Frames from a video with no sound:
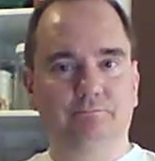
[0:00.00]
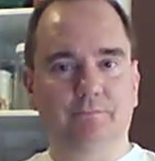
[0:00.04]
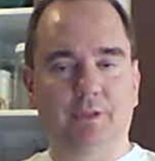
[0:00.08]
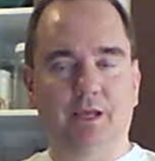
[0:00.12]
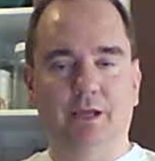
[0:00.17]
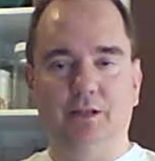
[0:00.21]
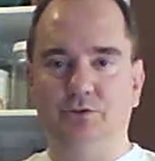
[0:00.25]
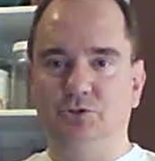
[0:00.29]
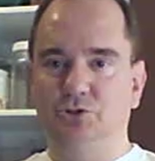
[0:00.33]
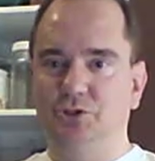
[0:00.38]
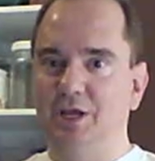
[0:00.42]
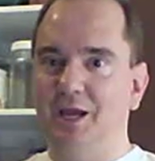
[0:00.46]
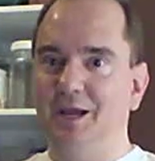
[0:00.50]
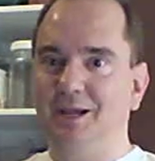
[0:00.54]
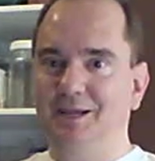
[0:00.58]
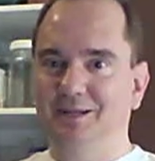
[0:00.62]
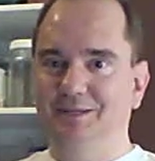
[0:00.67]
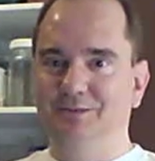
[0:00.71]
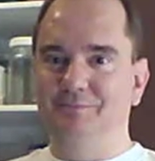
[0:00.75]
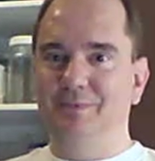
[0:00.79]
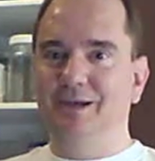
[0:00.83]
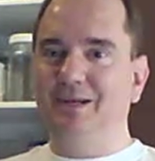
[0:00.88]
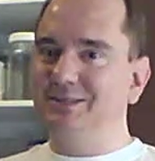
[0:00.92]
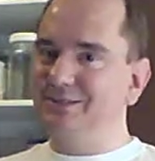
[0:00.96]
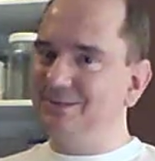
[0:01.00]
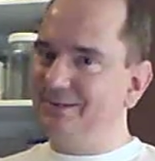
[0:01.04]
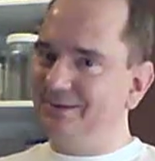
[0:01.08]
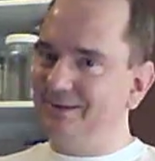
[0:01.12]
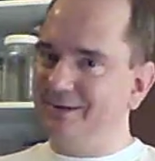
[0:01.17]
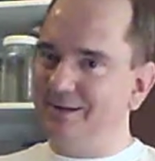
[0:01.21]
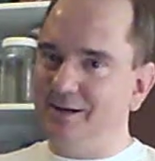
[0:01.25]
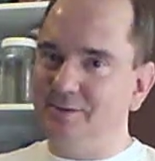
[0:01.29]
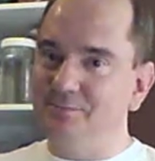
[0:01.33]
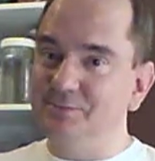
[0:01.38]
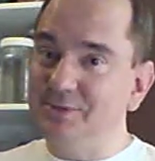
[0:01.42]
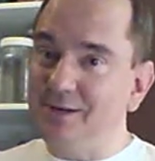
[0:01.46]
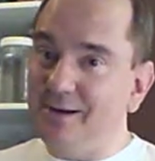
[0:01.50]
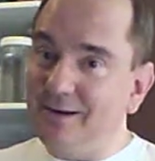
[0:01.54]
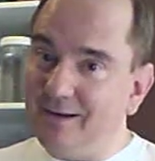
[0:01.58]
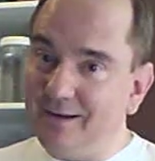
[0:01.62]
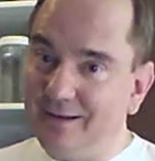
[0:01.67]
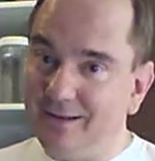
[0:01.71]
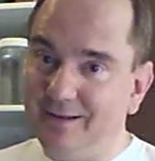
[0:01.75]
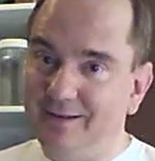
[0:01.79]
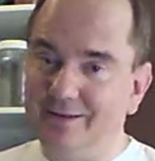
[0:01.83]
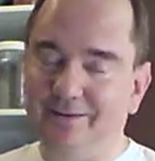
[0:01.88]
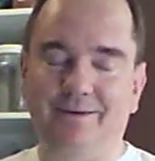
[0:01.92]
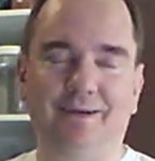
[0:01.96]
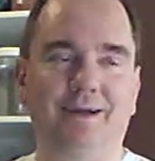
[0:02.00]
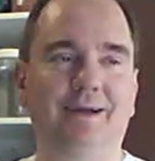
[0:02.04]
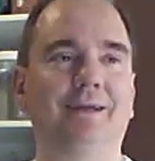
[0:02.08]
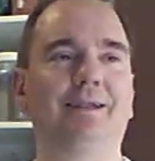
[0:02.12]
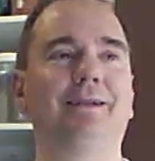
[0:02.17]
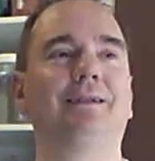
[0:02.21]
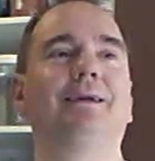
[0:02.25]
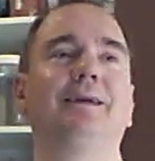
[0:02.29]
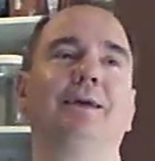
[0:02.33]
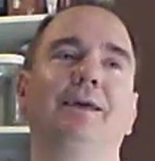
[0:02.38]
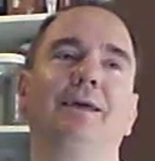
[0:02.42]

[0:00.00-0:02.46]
and check and make sure it comes on, right?